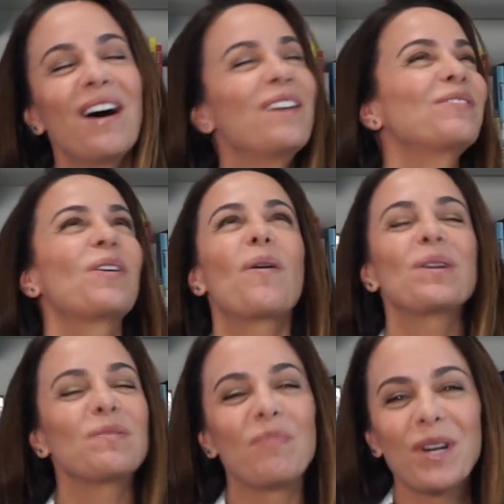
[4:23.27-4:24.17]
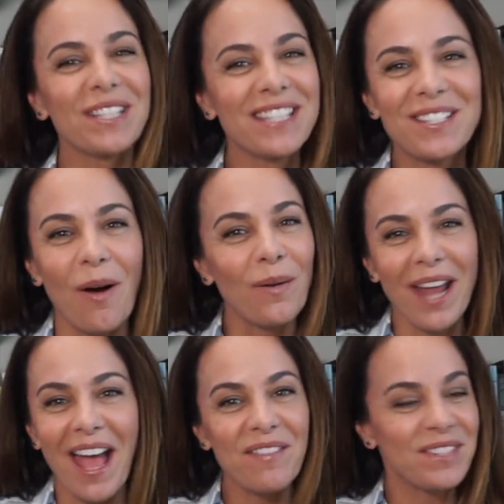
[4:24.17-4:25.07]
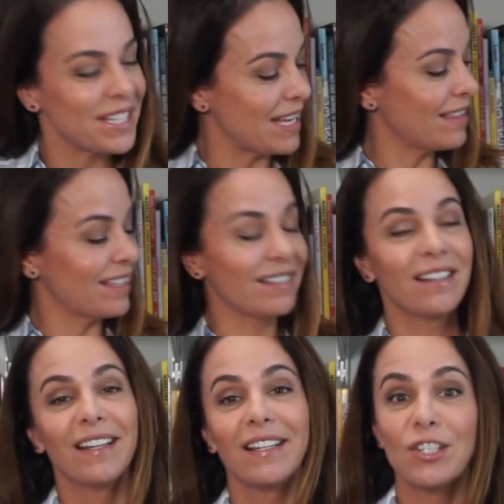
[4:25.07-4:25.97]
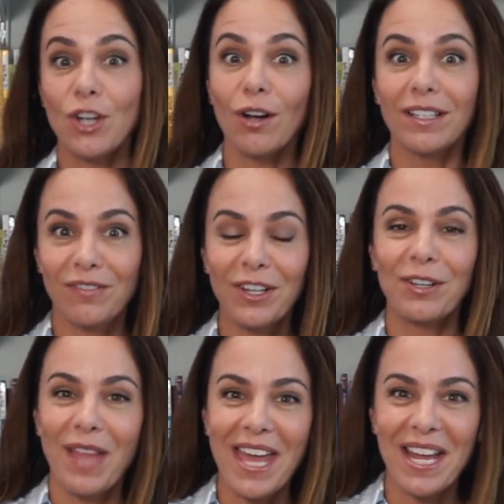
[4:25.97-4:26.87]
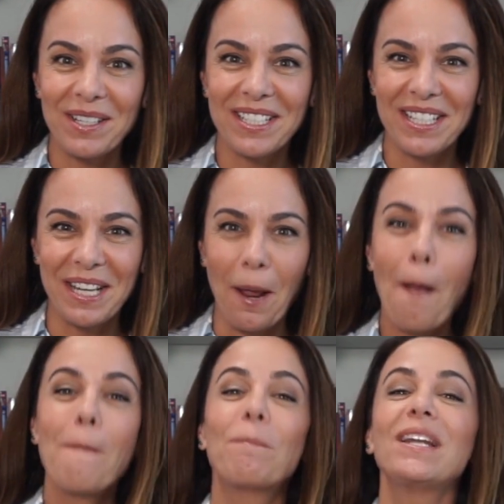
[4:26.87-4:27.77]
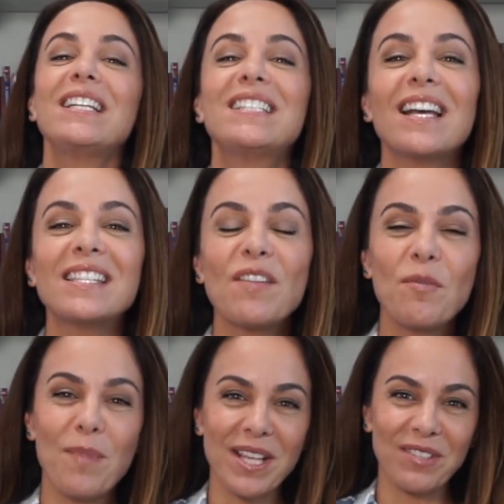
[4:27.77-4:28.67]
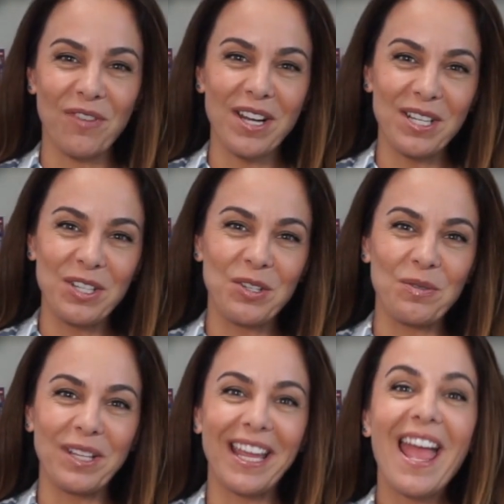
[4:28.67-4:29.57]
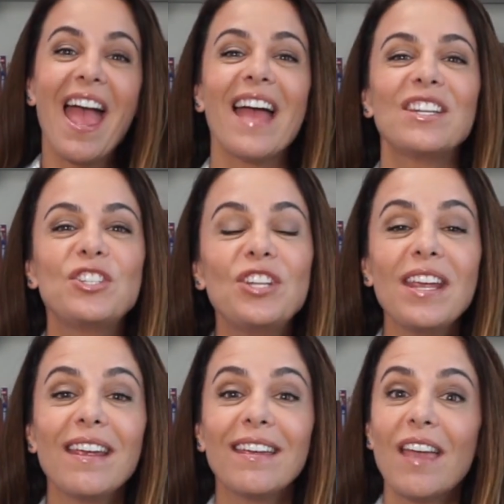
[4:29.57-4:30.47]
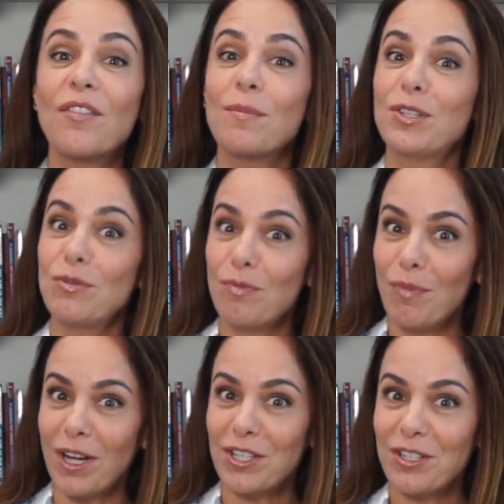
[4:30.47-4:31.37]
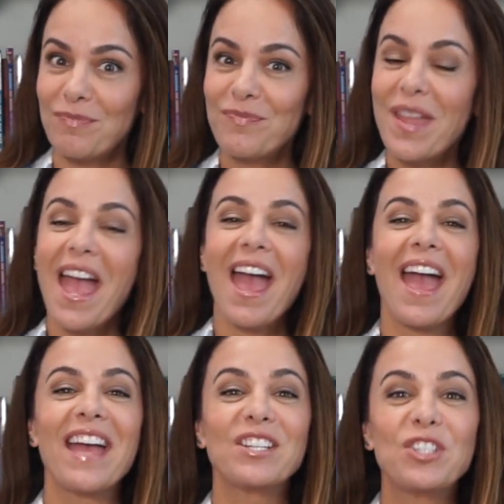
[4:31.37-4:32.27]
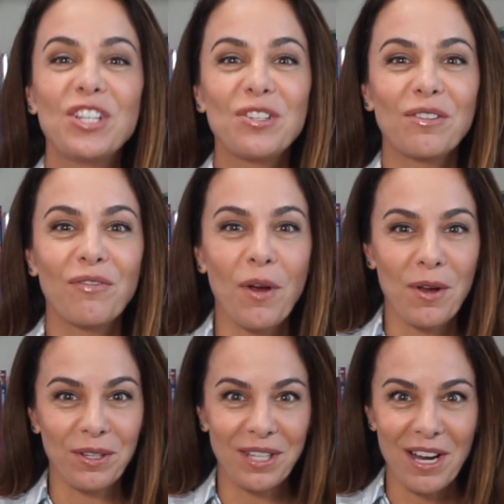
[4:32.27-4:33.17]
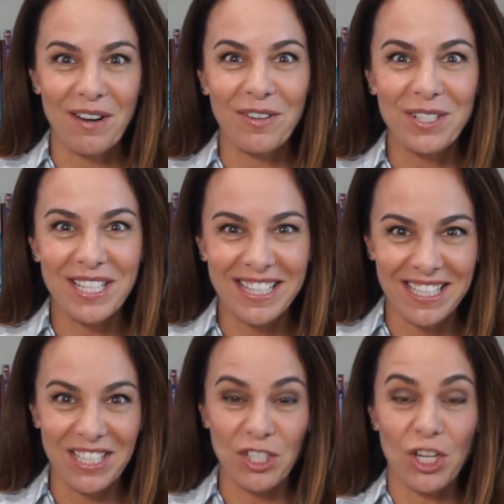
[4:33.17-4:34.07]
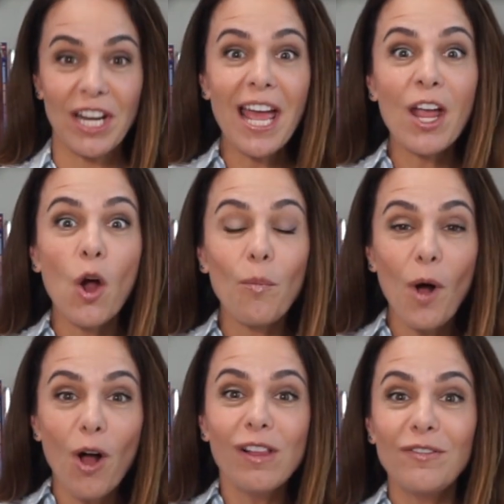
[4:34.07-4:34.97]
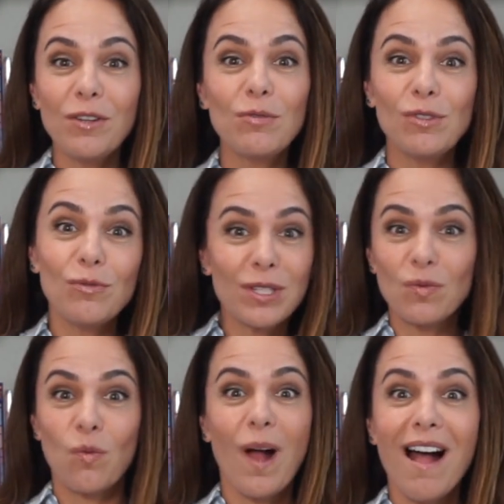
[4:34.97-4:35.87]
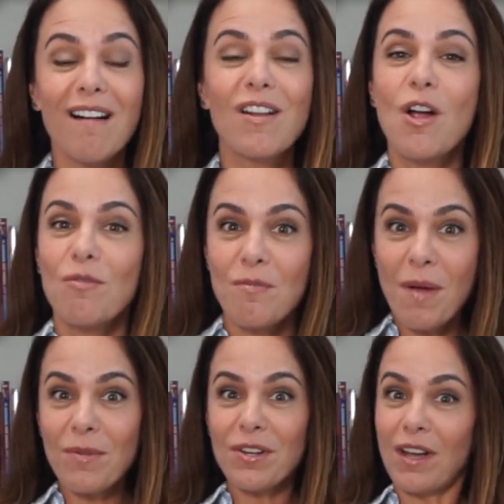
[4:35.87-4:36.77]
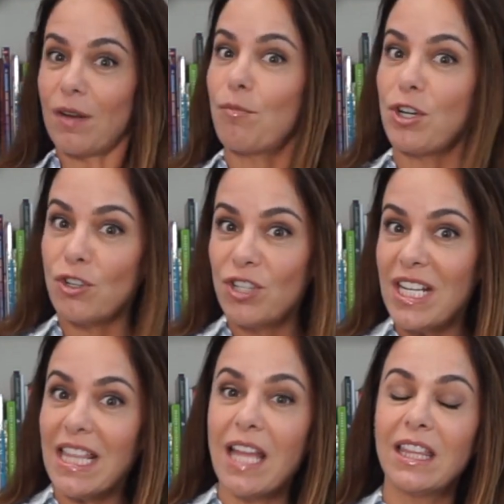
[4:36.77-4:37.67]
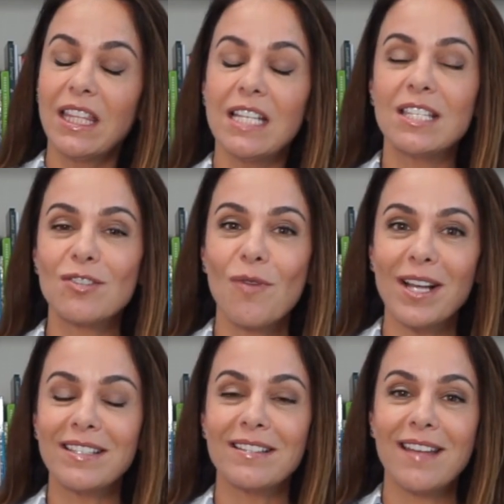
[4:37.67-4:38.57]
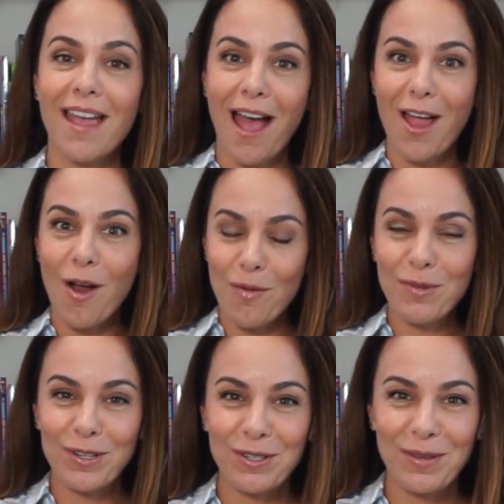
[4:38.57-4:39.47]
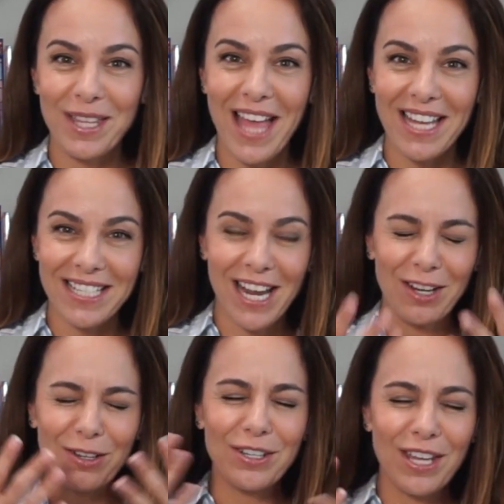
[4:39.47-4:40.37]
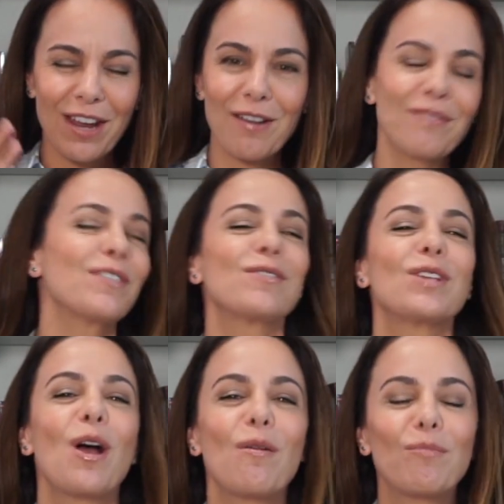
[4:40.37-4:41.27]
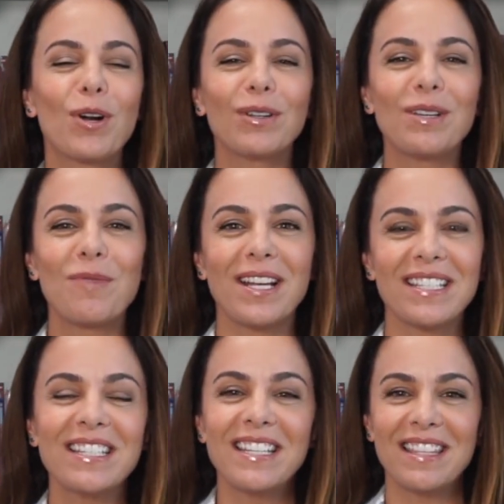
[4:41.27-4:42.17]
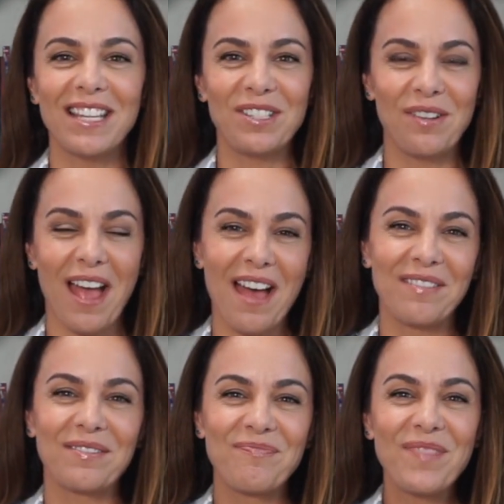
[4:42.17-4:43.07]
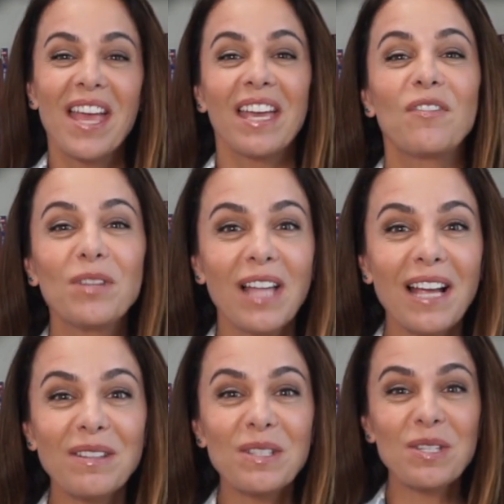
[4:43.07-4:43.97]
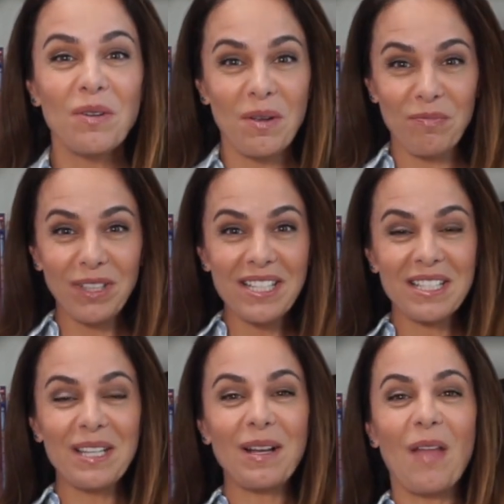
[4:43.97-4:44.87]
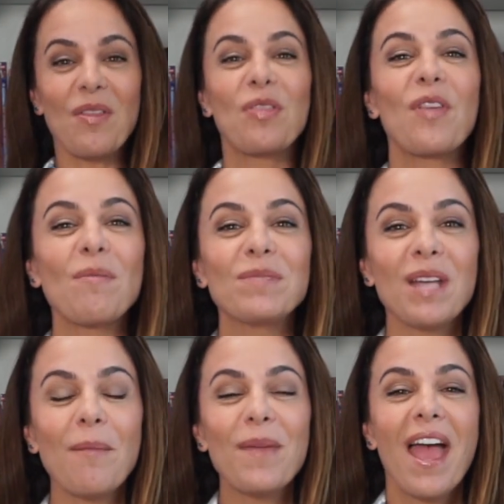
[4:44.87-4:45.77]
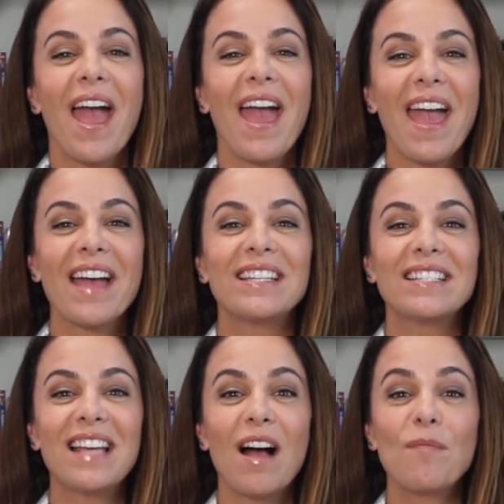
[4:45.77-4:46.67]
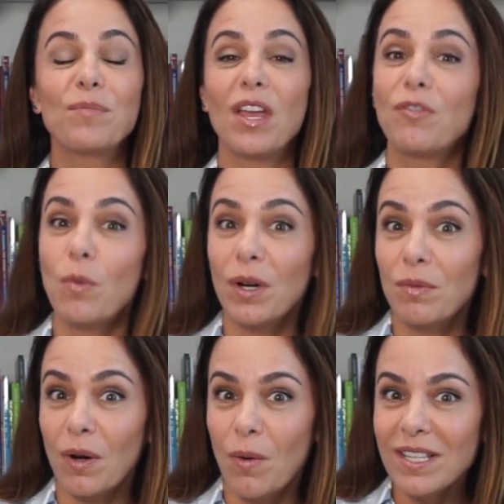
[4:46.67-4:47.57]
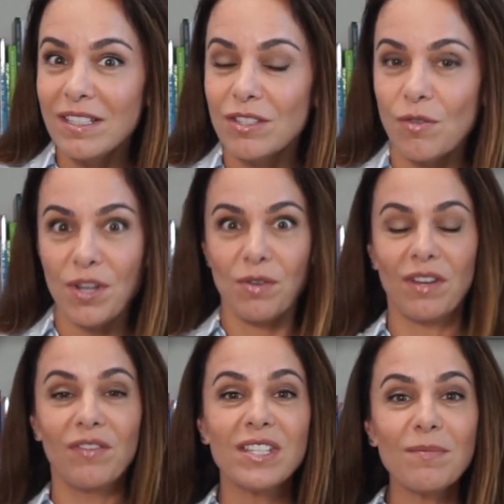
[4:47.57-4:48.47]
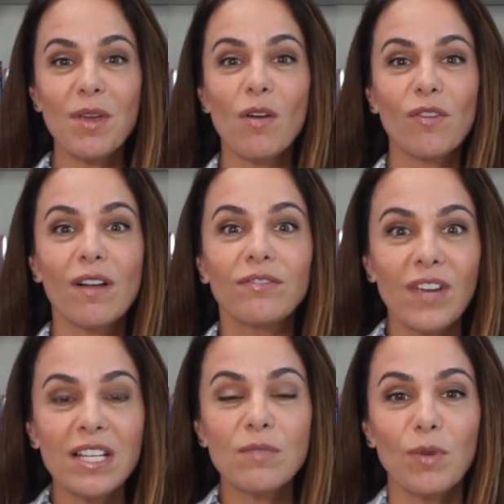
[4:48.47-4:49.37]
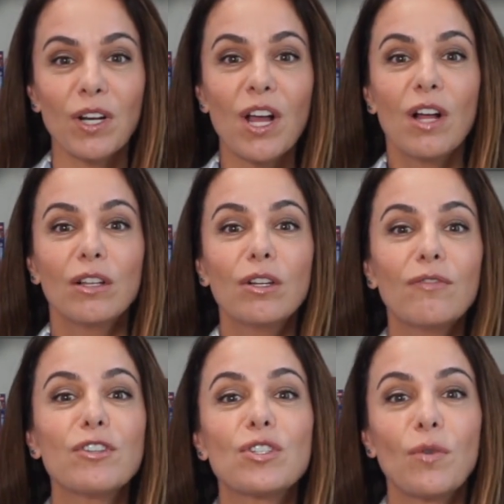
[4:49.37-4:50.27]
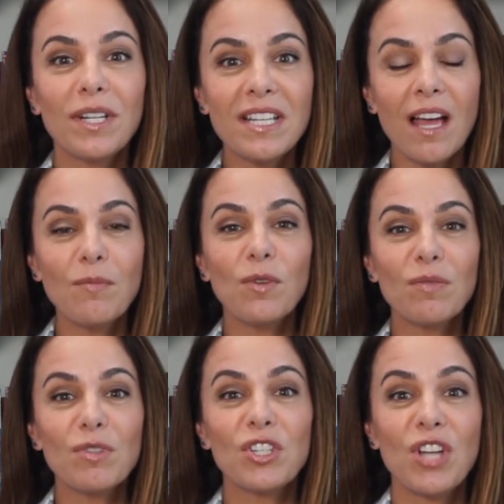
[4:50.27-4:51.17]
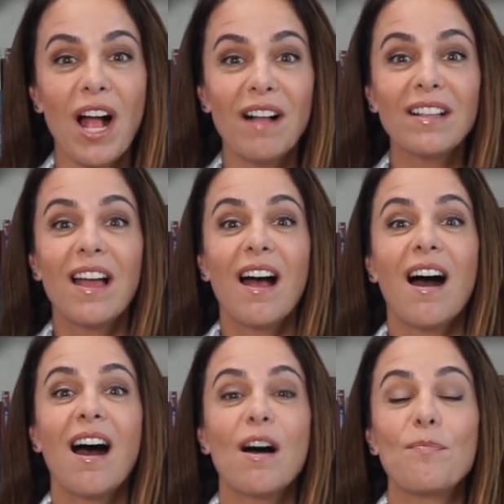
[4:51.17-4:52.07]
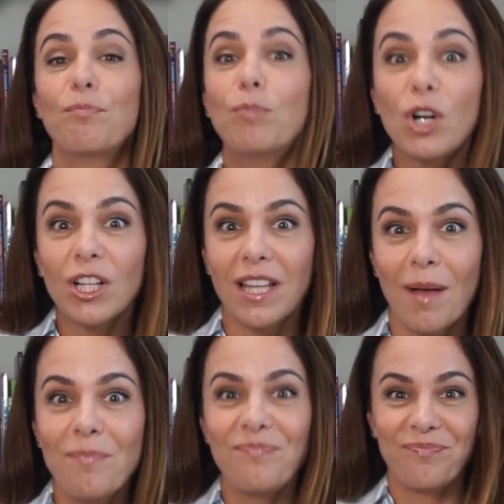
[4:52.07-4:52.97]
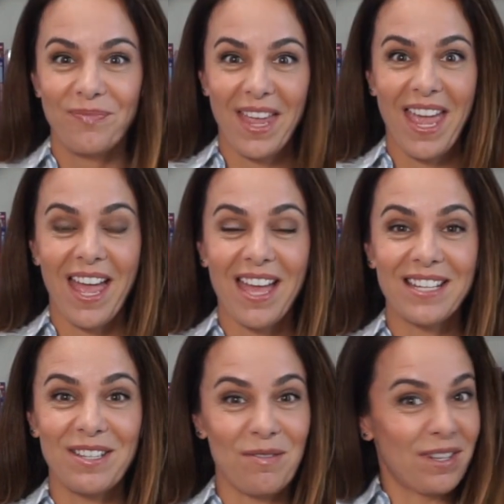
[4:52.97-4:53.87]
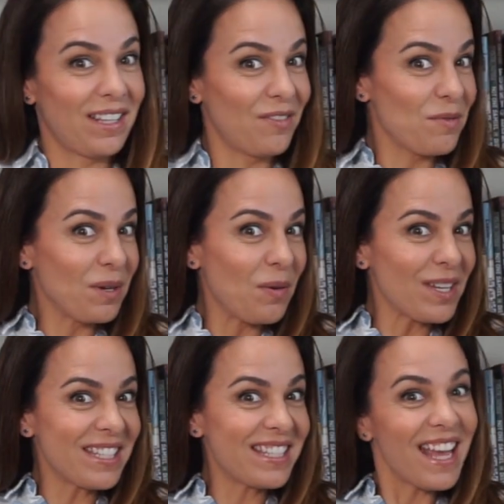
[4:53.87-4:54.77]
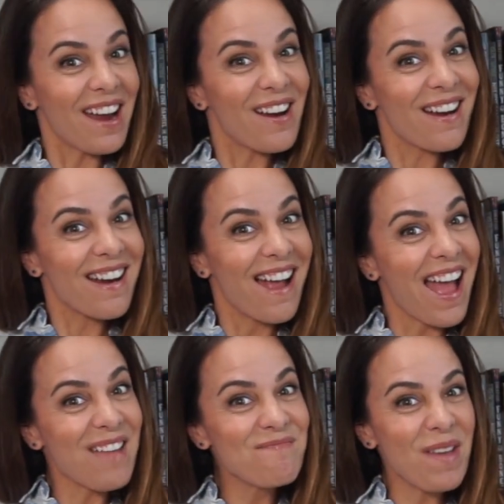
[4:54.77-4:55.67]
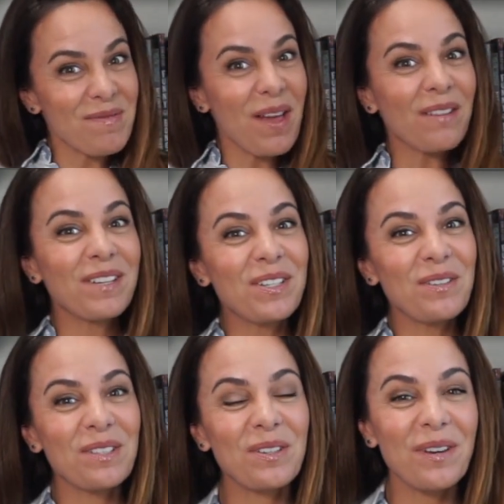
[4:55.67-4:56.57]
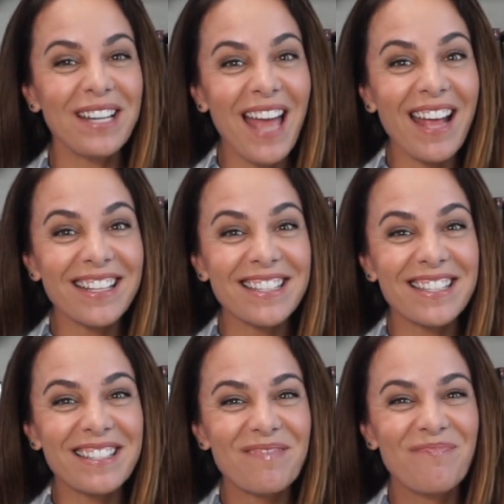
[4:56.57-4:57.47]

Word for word: Of course, birds don't have teeth, and Charlie figured that out, didn't he? But he does have a best friend in Julie, and she gave him a toothbrush. And she took very good care of her teeth, didn't she? And I hope all of you do as well. Remember, you gotta brush your teeth at least twice a day. I hope you're doing that. Take good care of those pearly white teeth that you have. If you like the story, please click on the thumbs up. And um, if you wanna request a story, you can visit me over on Facebook. Look for Storytime with Michele um, Book Club, and you can leave your requests there and maybe I'll read your story next.